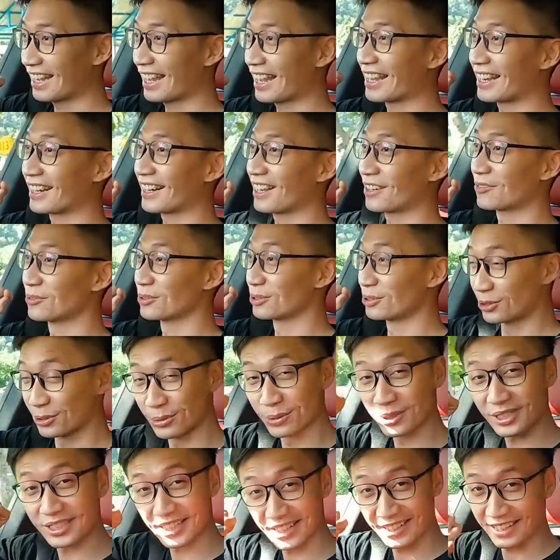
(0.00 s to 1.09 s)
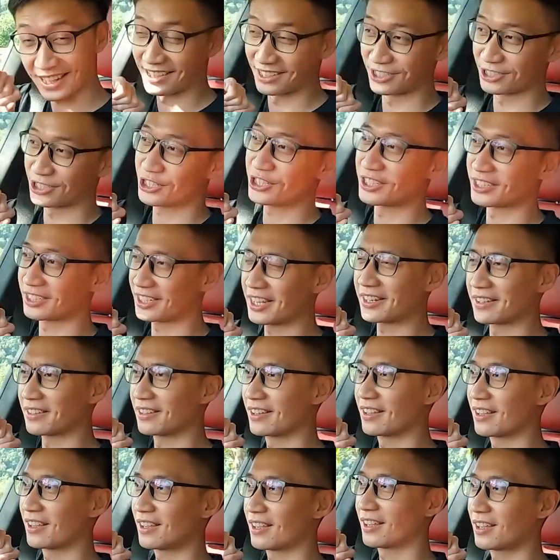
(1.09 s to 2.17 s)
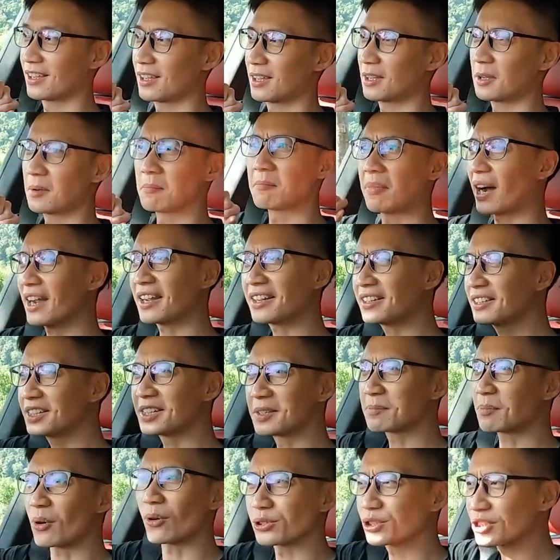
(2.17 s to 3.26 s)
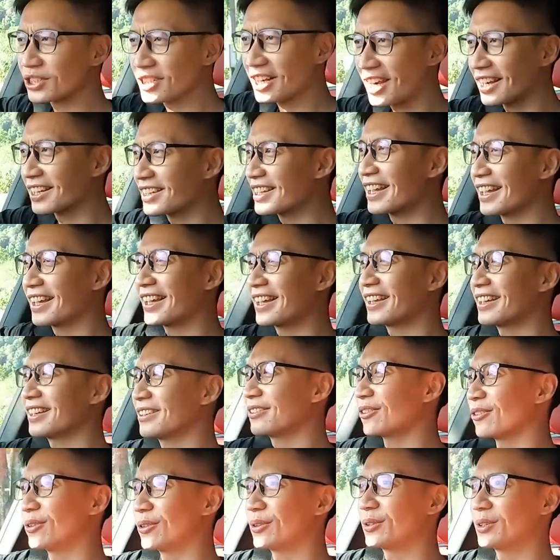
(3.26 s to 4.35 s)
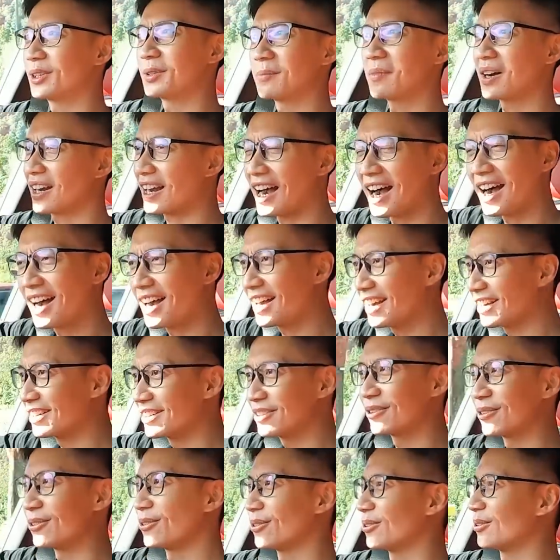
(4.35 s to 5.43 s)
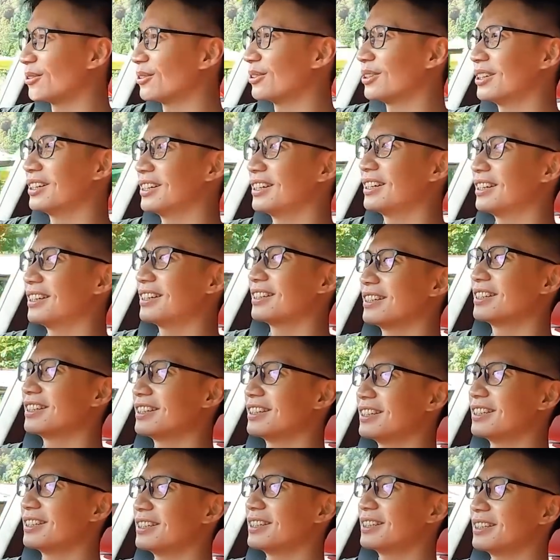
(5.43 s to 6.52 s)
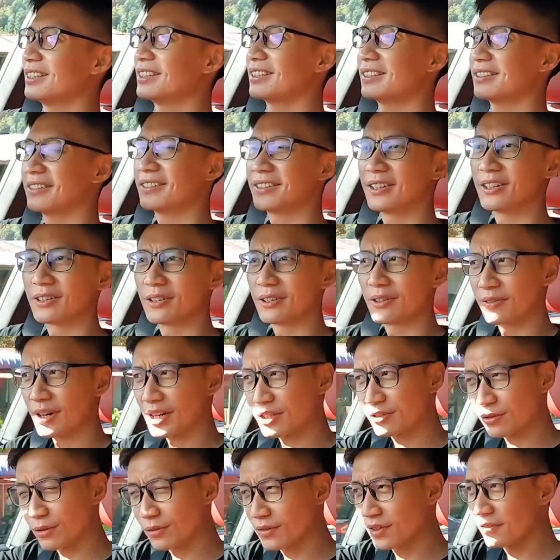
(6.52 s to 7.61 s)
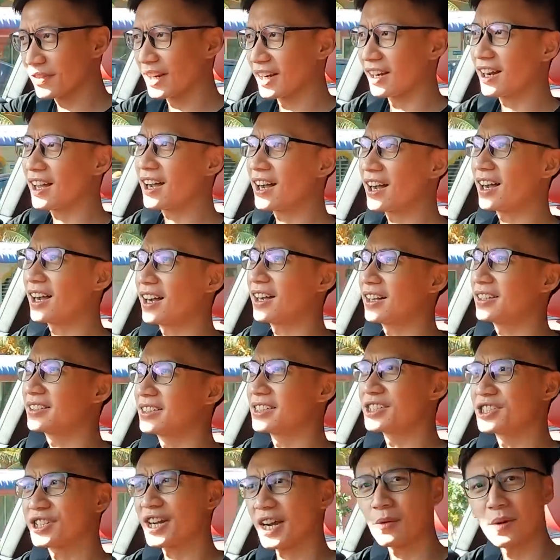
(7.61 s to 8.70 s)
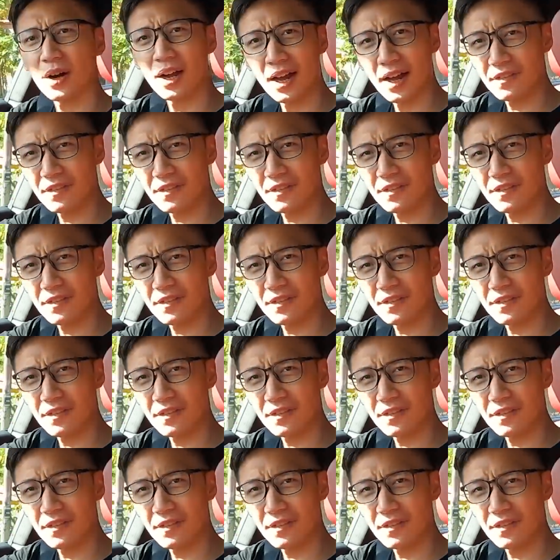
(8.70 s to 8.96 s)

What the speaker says: and I will use the analogy again. Buying the Porsche Cayenne or the Macan or the Range Rover Vela, the Jaguar